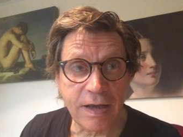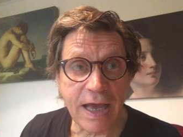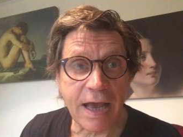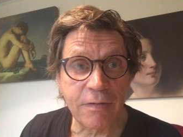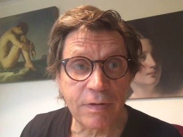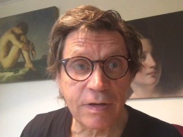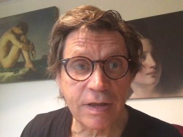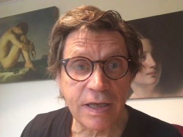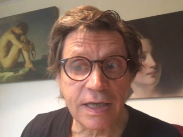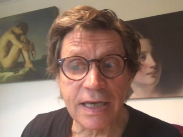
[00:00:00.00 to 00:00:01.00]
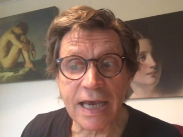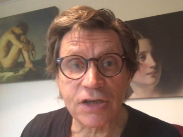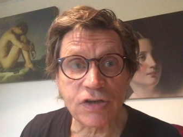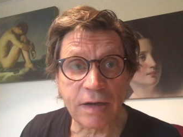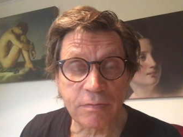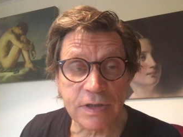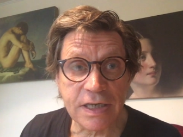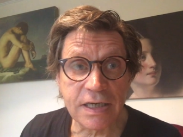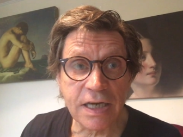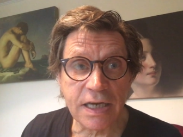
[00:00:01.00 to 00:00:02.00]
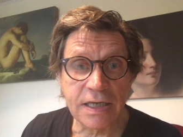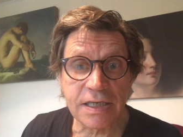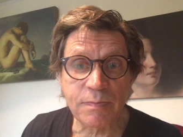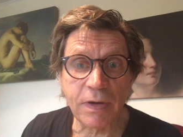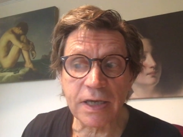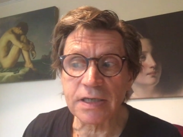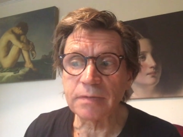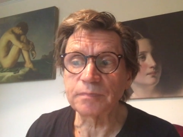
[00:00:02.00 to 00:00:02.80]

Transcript: how the extract was inspired.